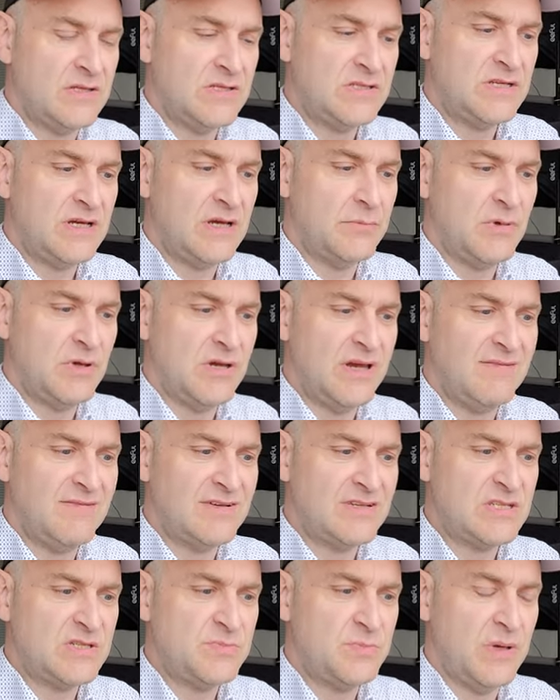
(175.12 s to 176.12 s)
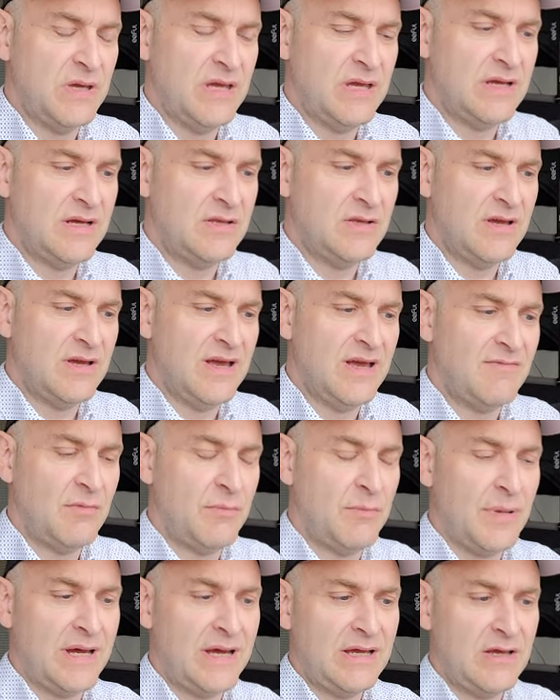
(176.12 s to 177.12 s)
On the top, you have a speaker and you have a
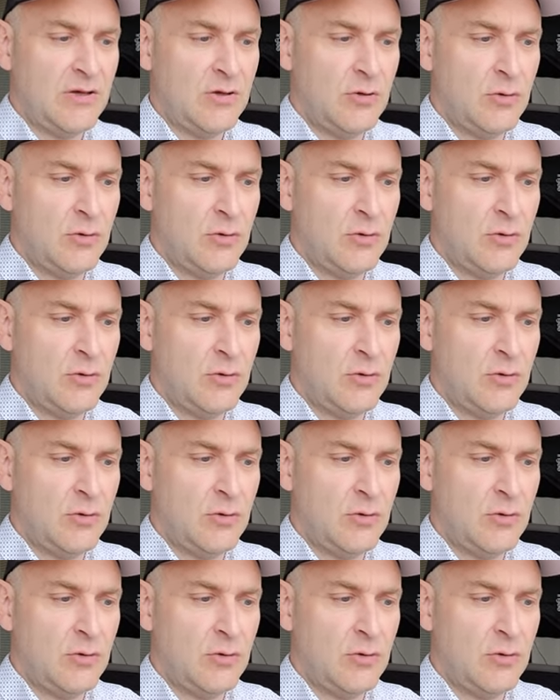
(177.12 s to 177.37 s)
mic